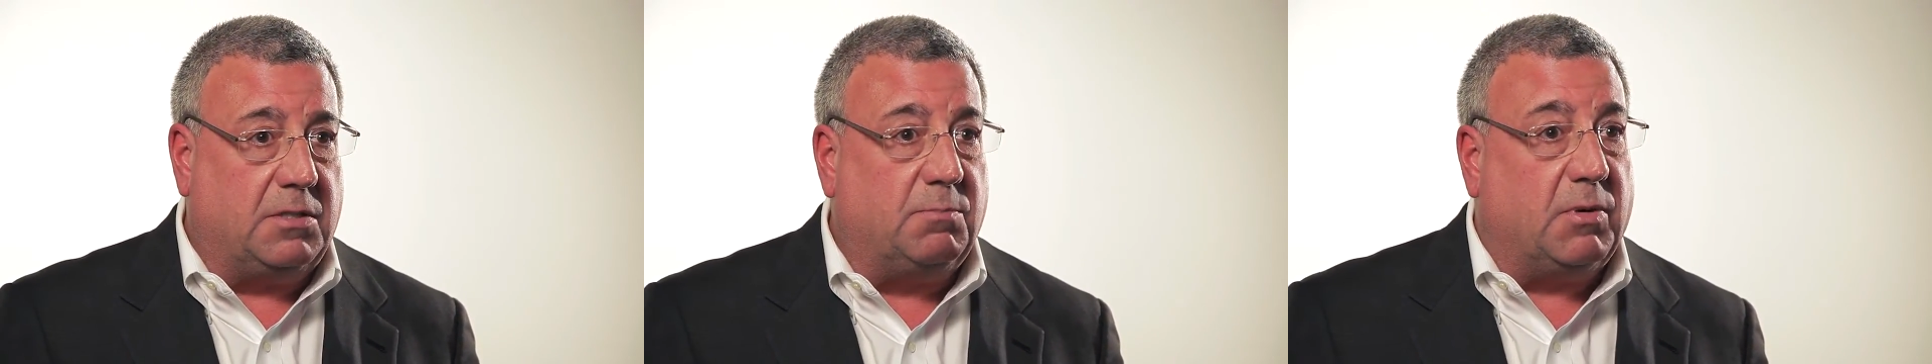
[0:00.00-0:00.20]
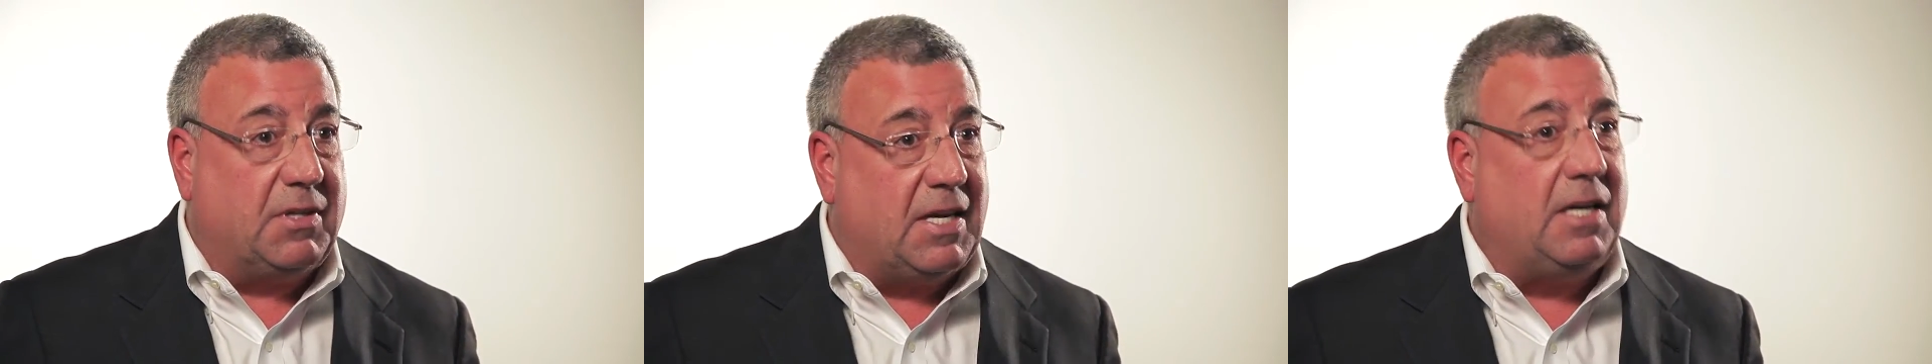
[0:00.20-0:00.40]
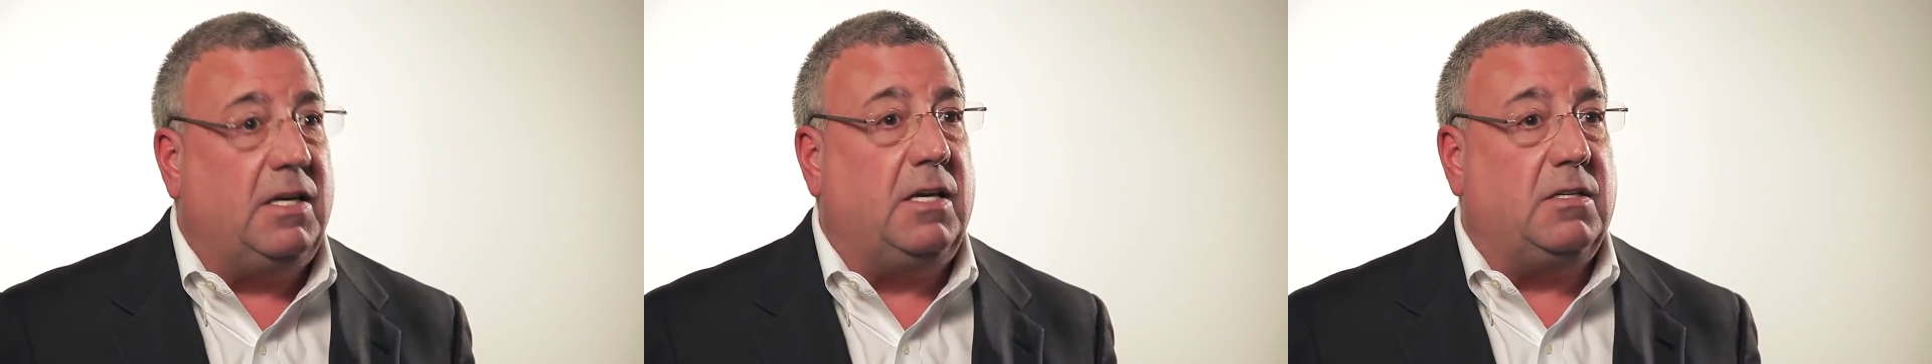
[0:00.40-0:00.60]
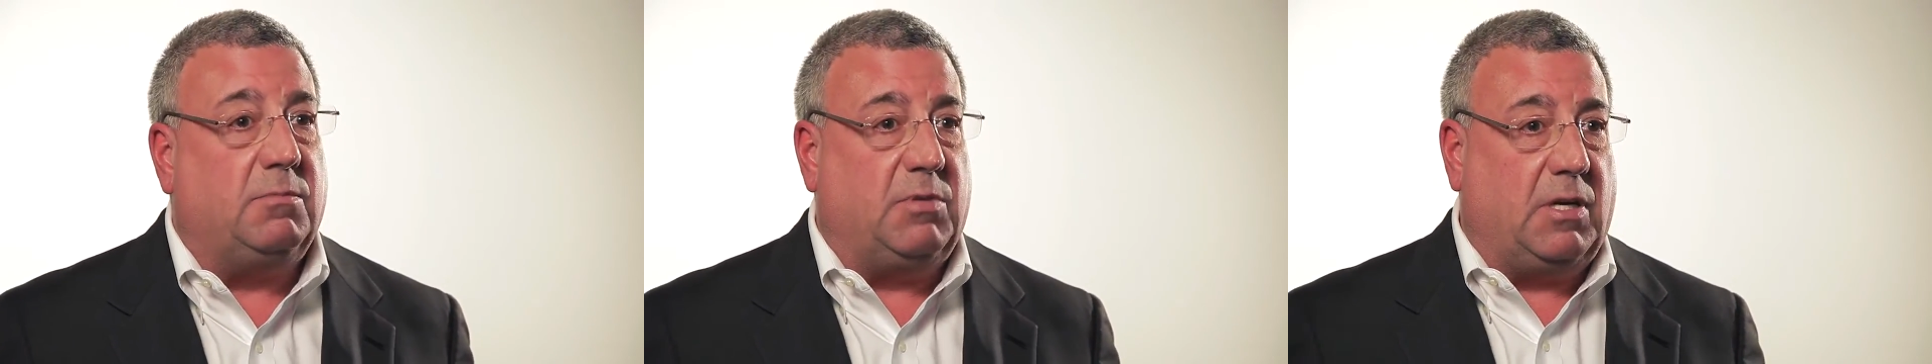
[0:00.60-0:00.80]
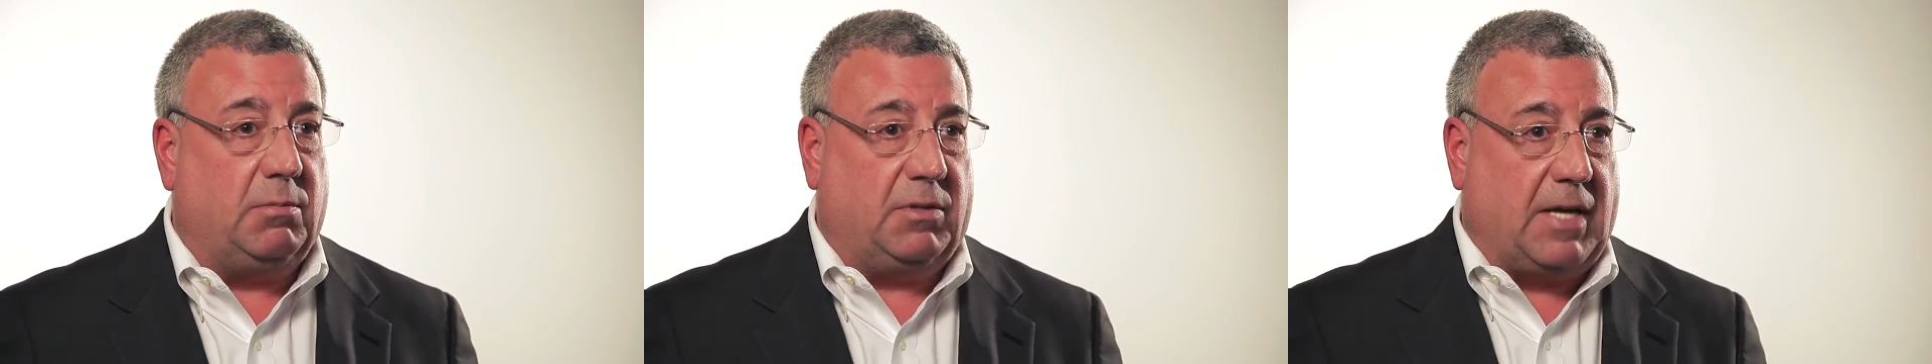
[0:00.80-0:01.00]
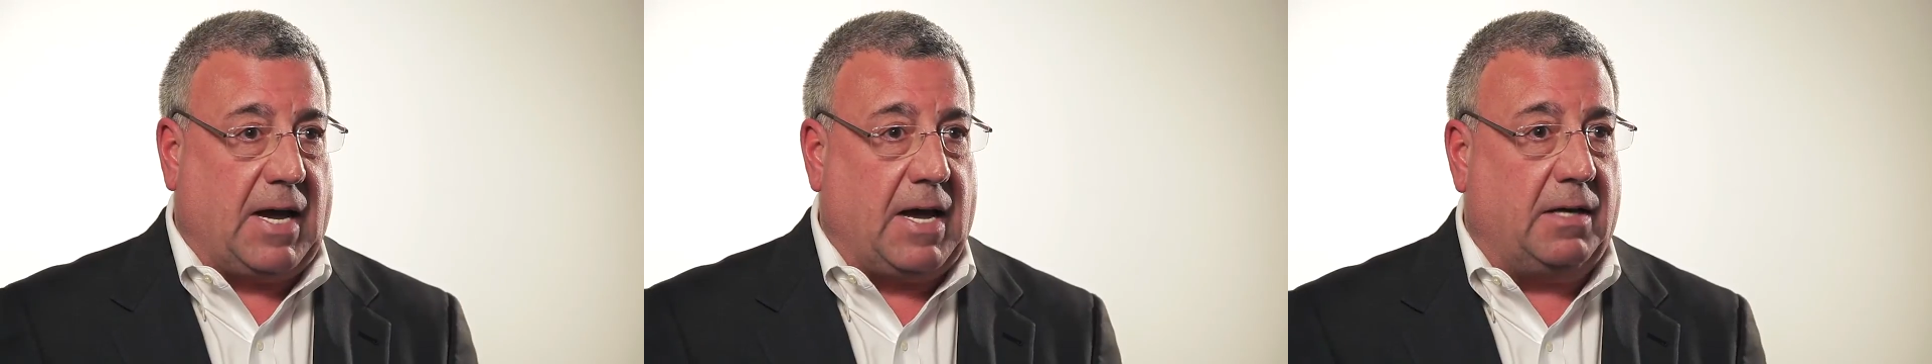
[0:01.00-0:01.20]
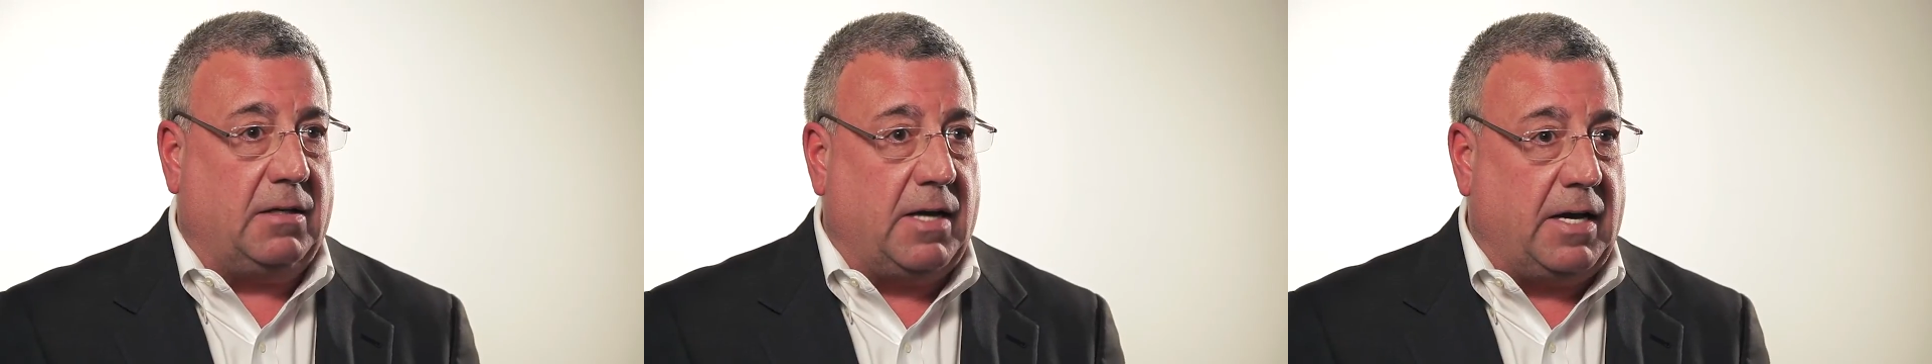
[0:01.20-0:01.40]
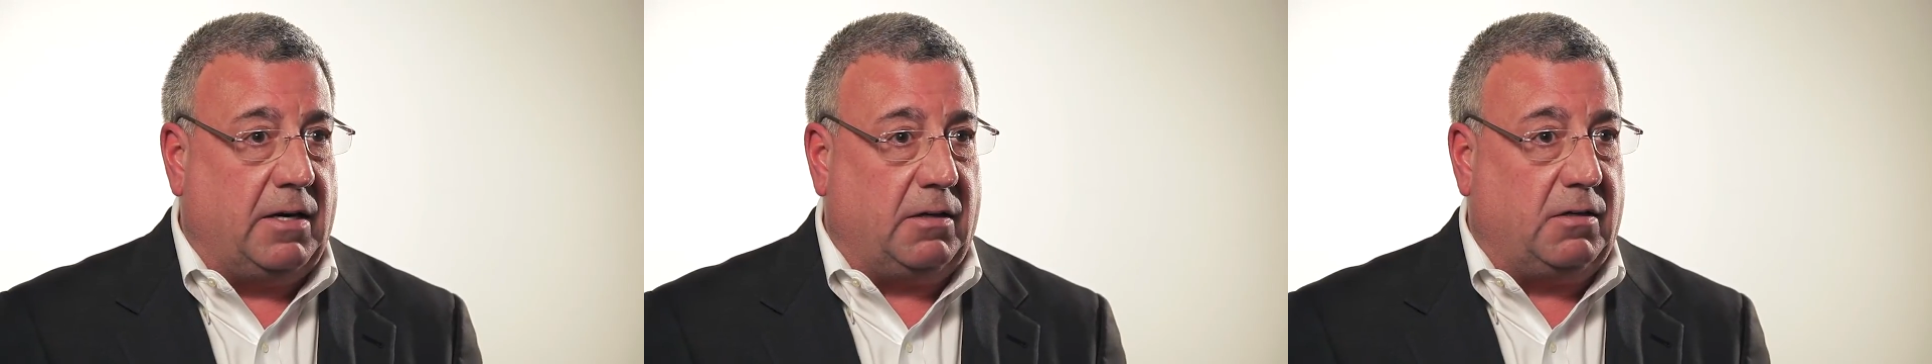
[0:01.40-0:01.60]
but they need to be able to
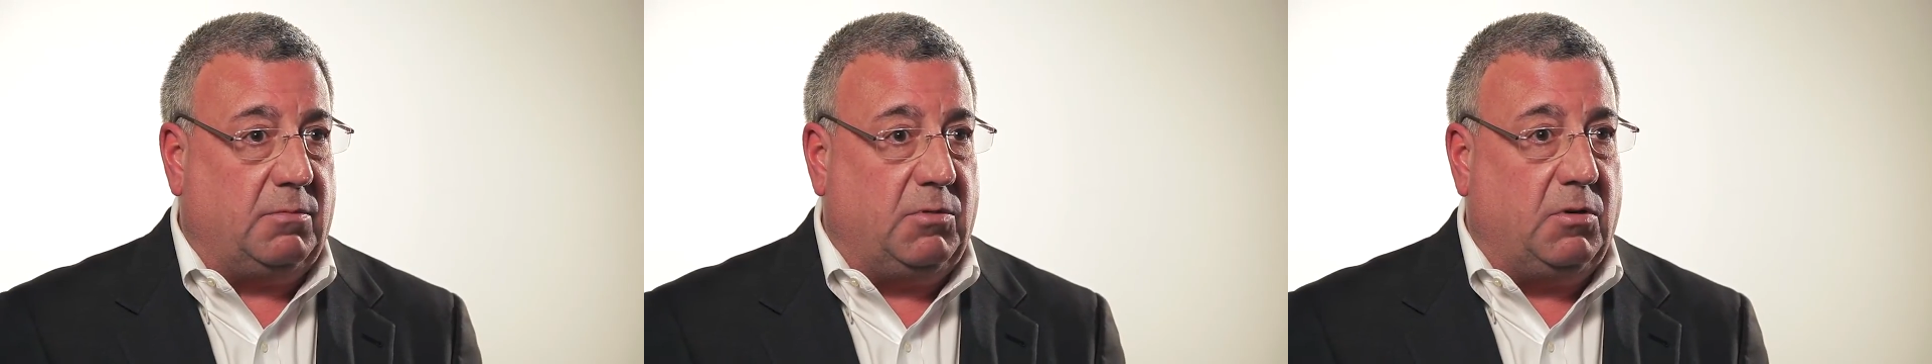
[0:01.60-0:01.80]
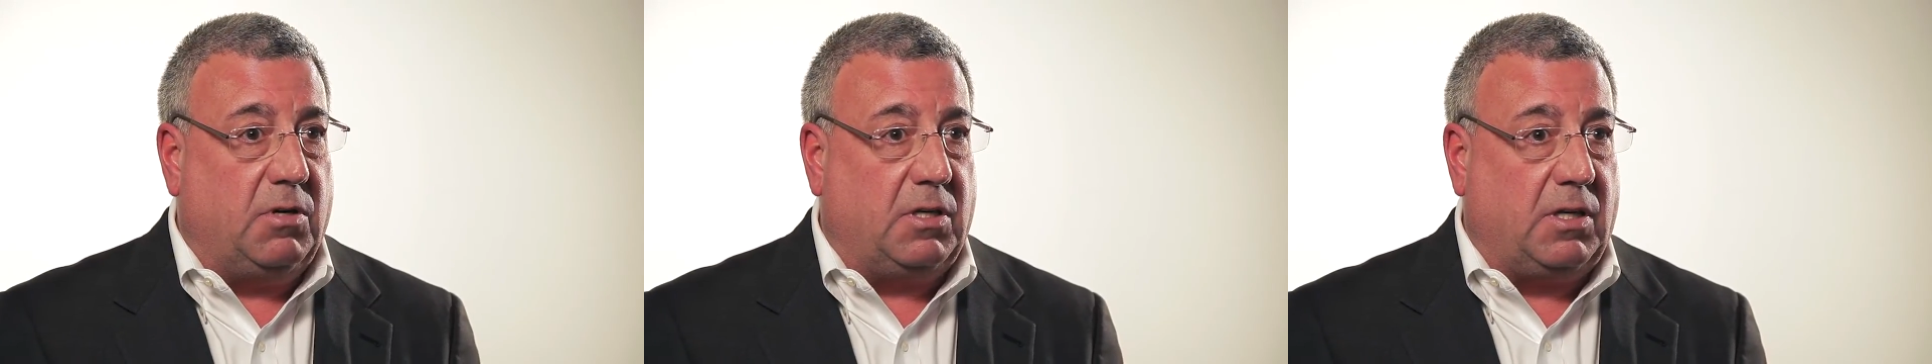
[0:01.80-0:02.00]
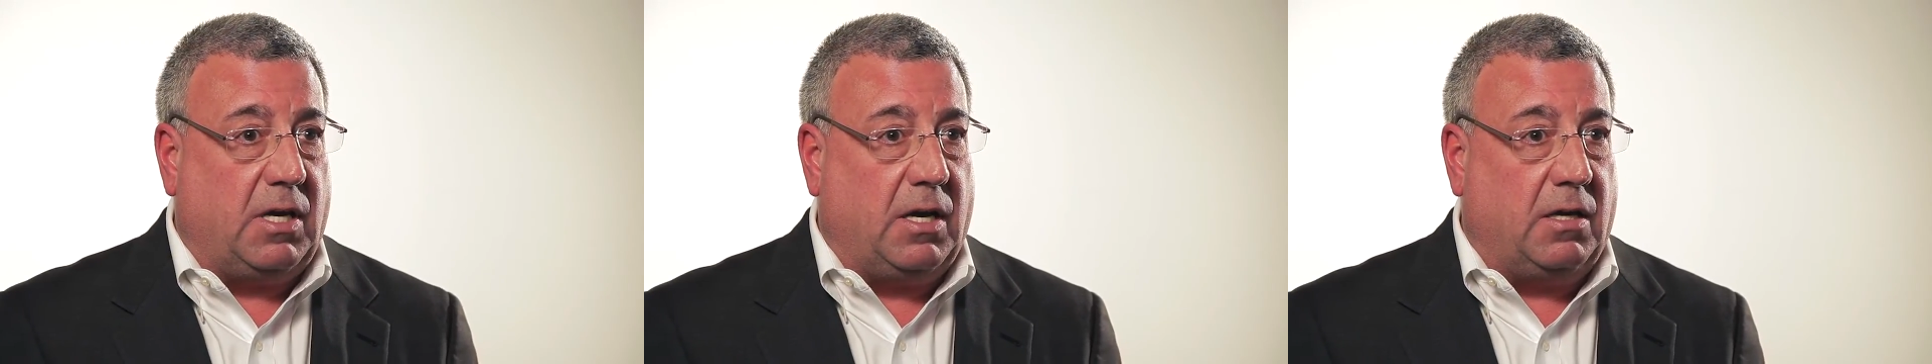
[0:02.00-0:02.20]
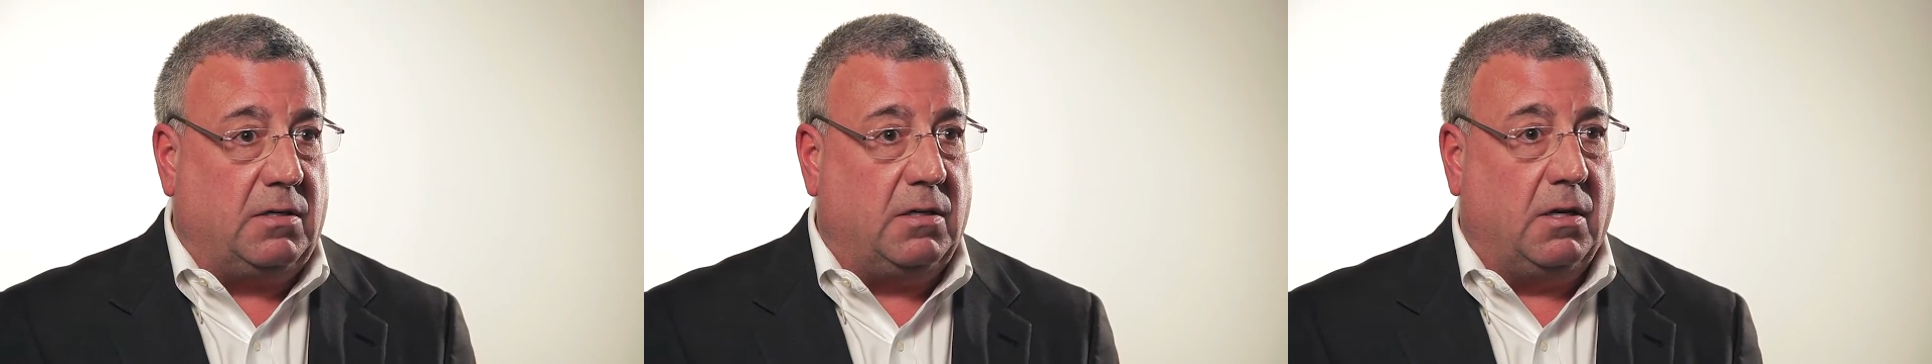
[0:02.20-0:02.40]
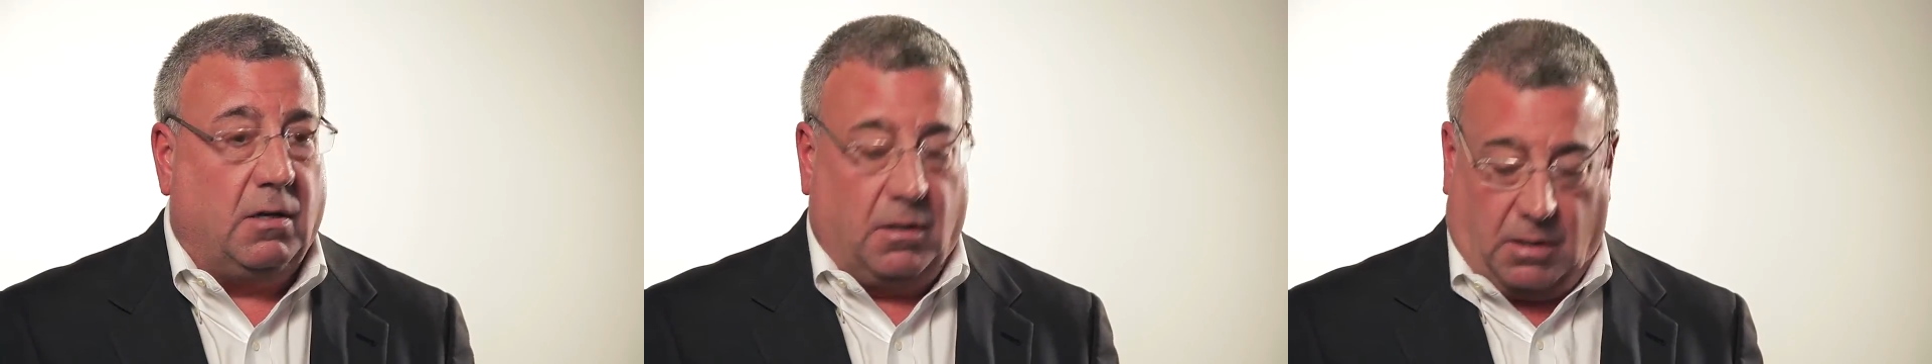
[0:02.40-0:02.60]
online and communicate